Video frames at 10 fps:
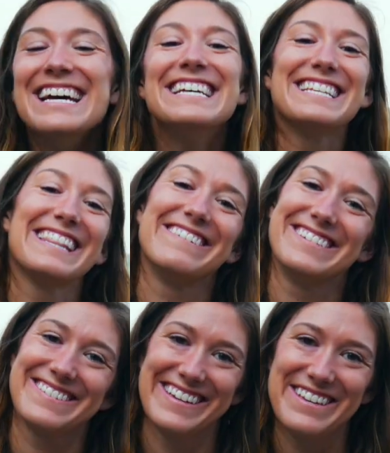So that
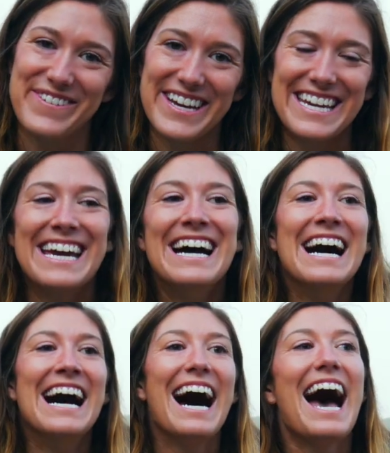was really funny.
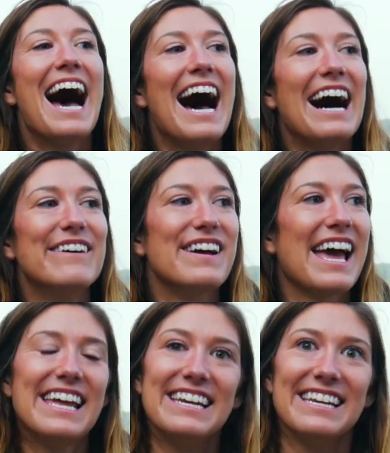
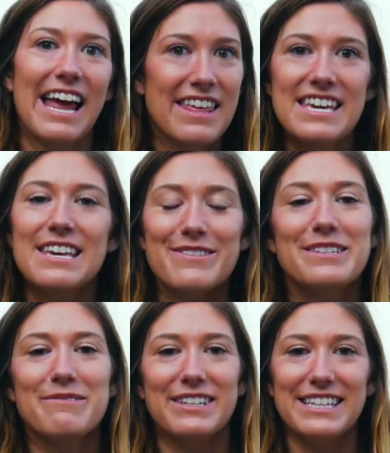And I think he was
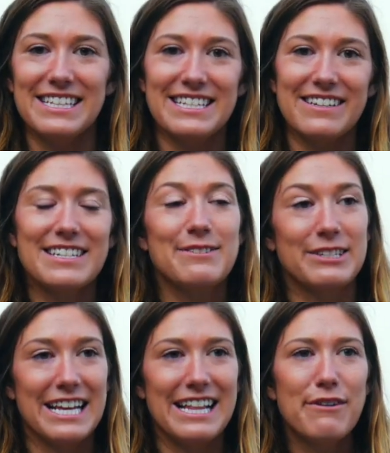completely serious,
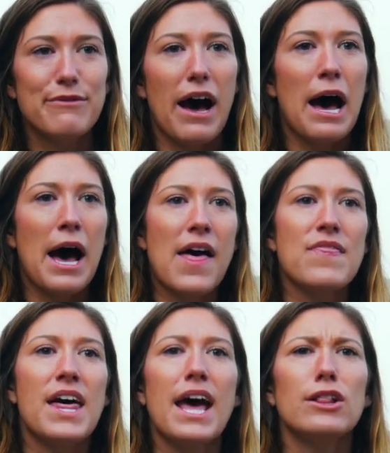which I love. And
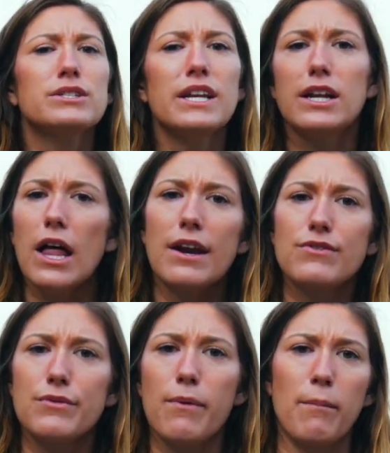then I looked at a lot of
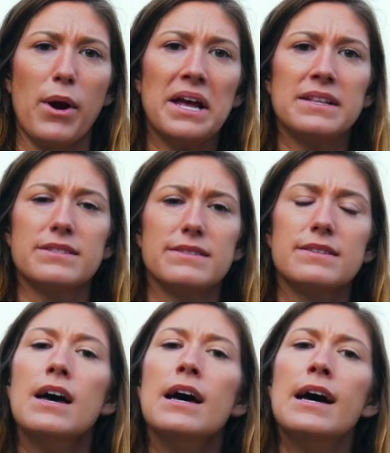different brands.
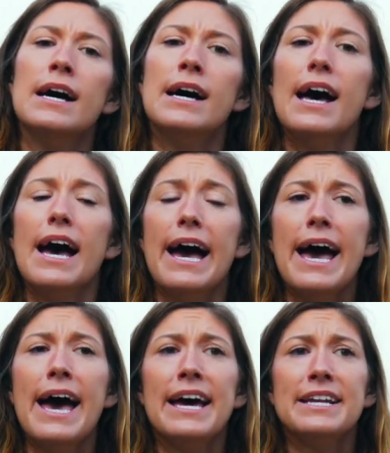
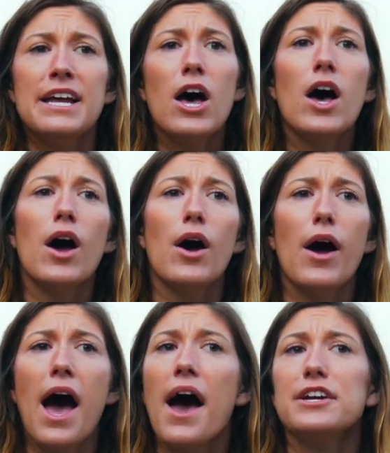And
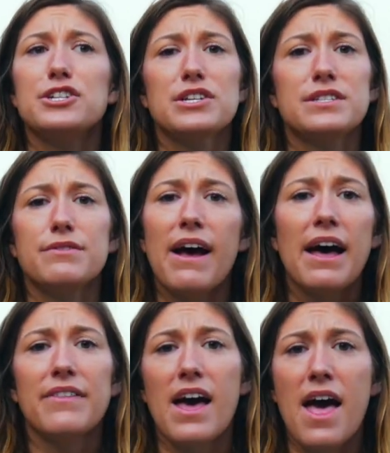I just
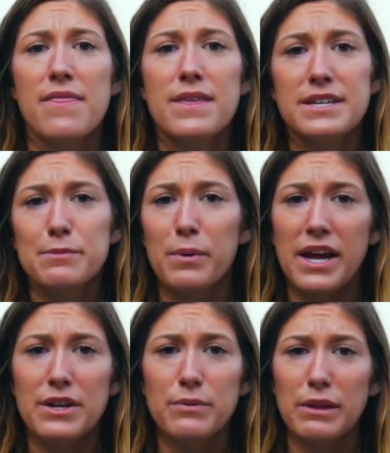found that this
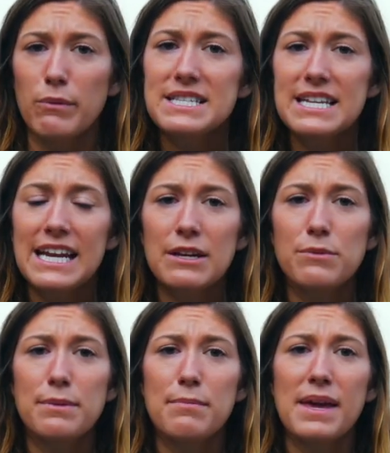brand really resonated
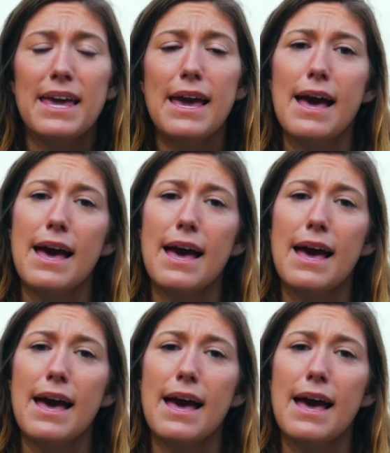with me,